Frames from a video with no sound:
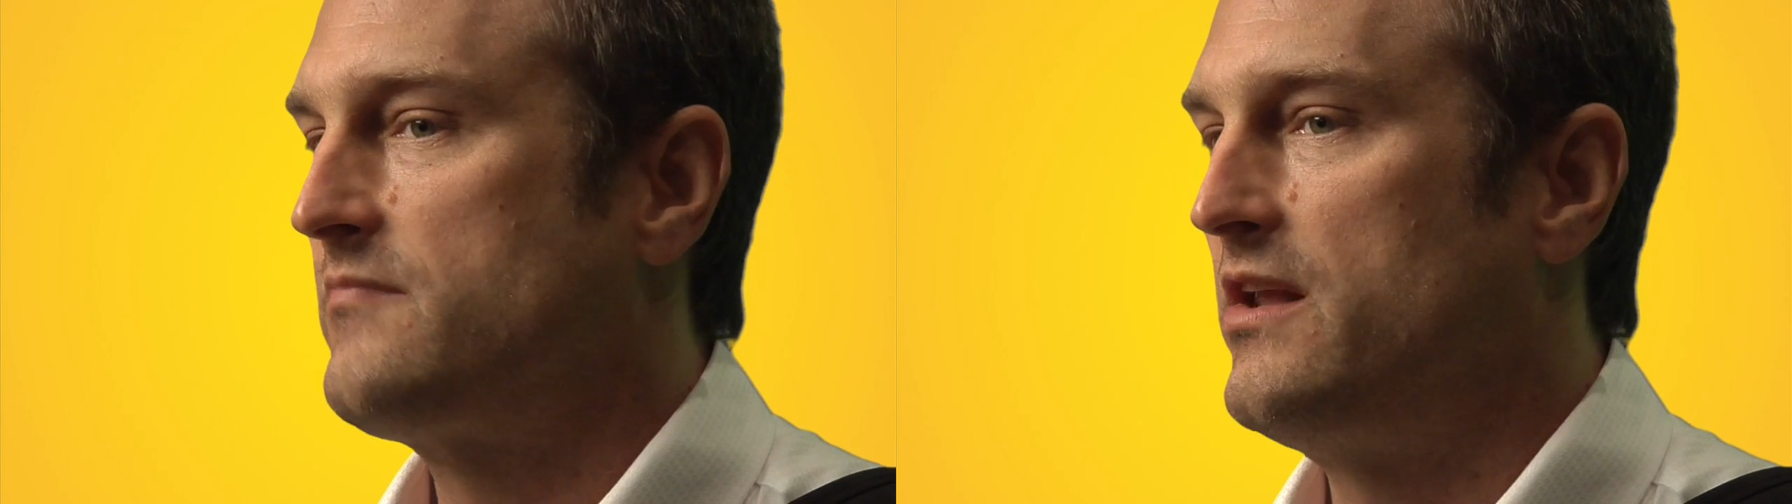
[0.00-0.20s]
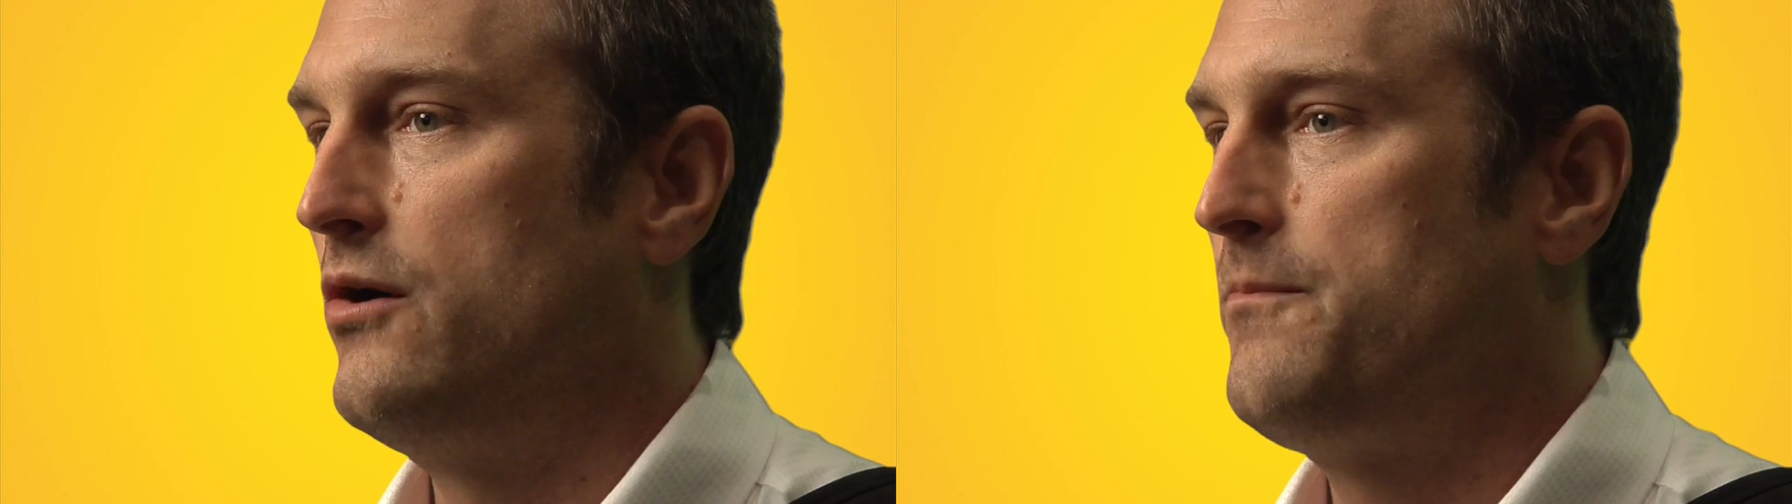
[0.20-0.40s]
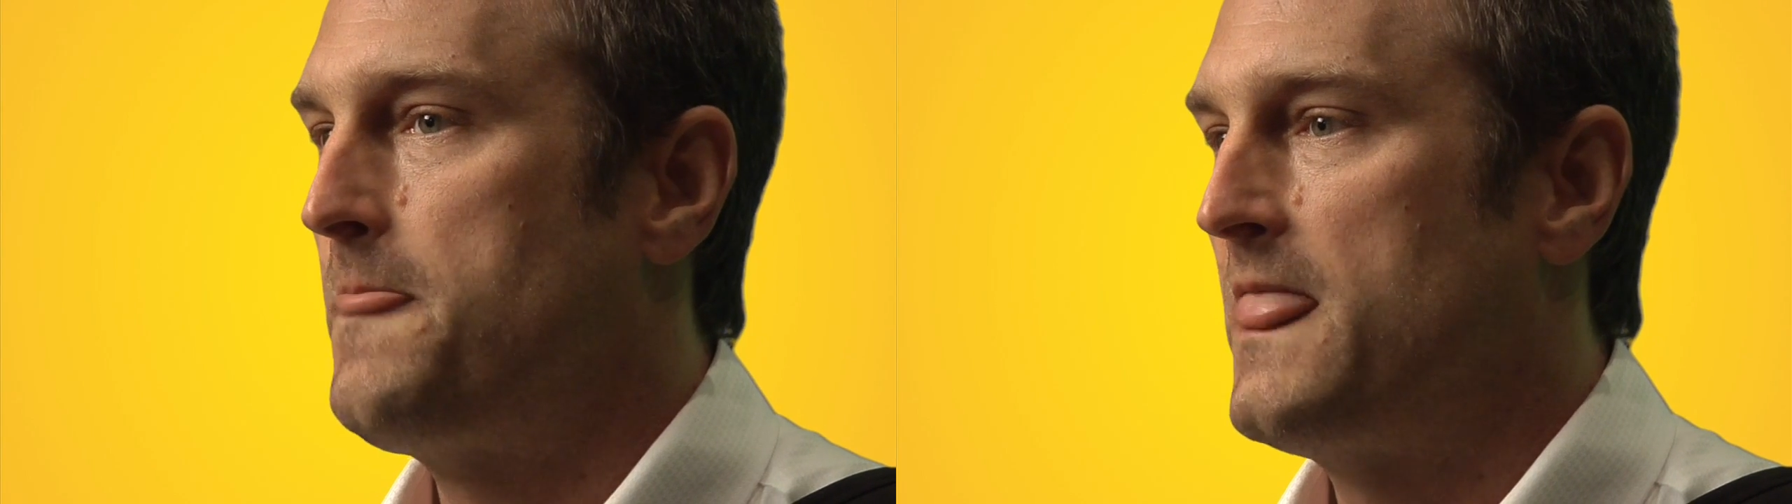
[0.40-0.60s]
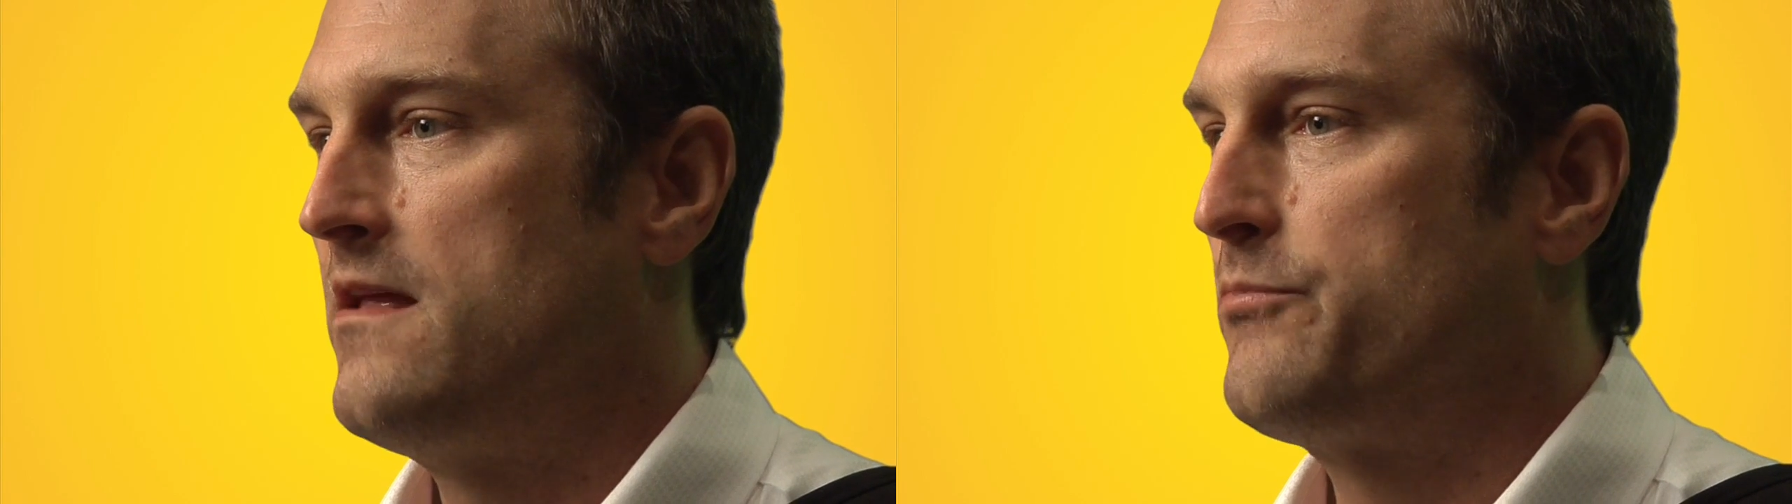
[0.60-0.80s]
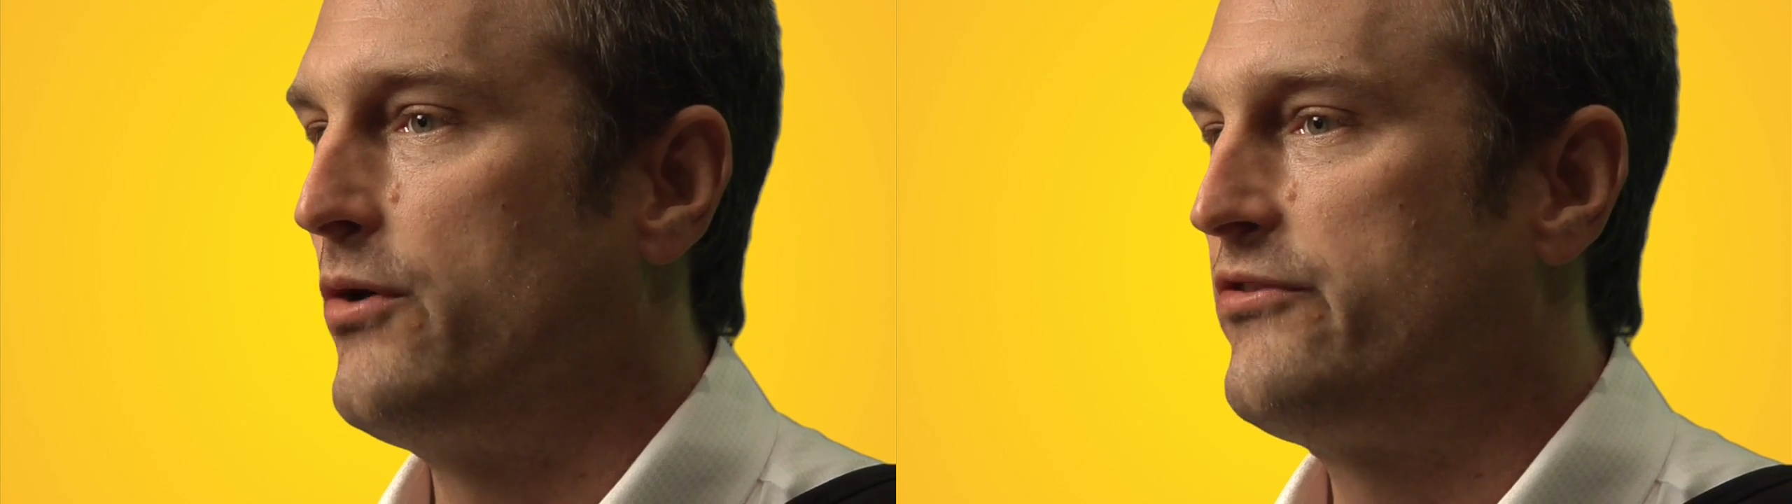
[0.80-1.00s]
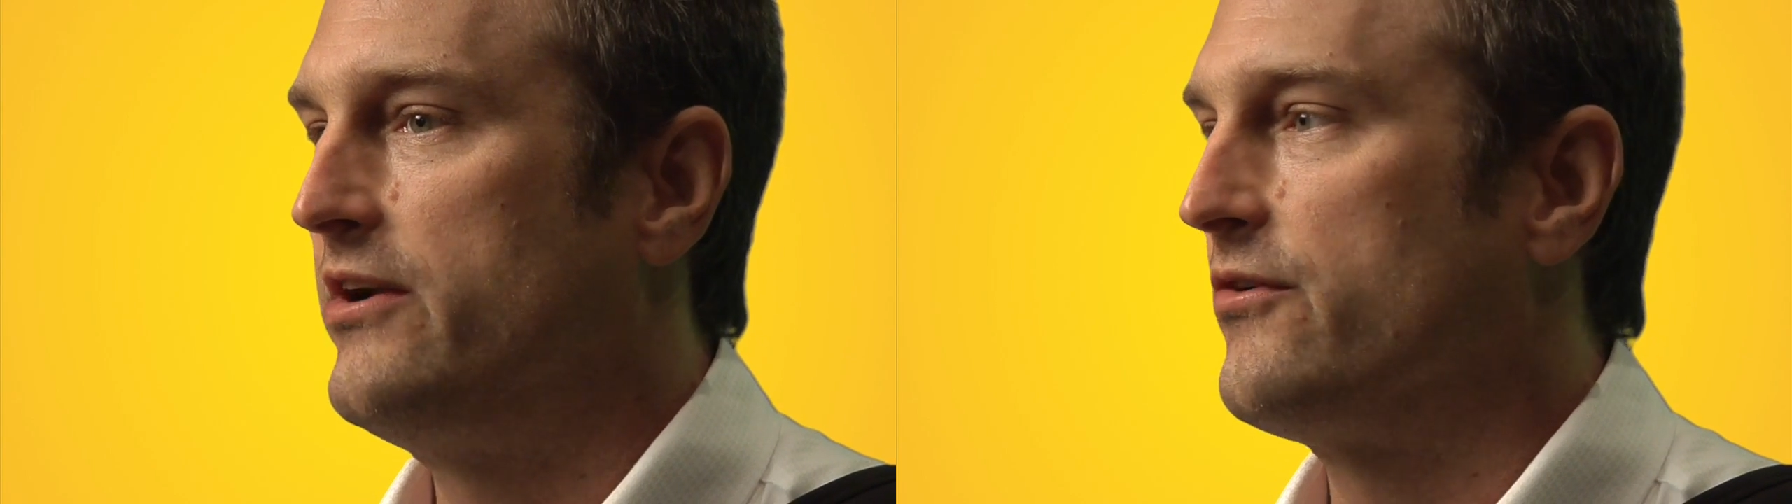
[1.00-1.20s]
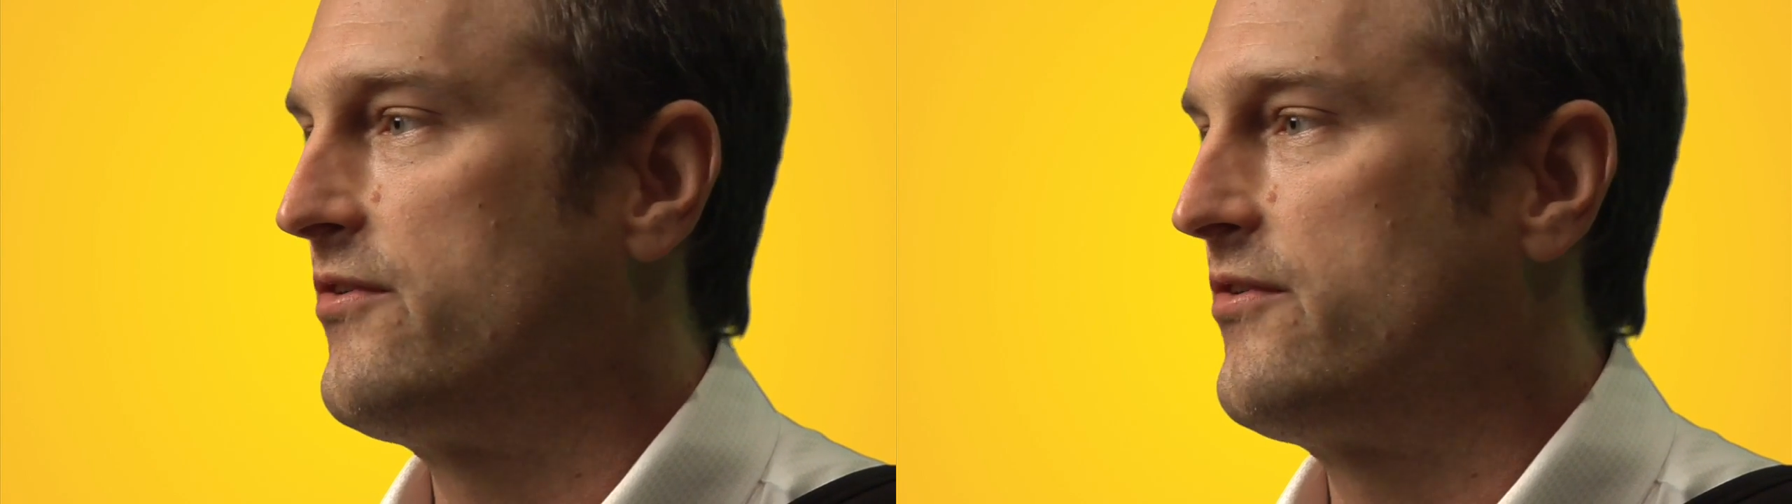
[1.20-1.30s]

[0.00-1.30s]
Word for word: you know, Pro/ENGINEER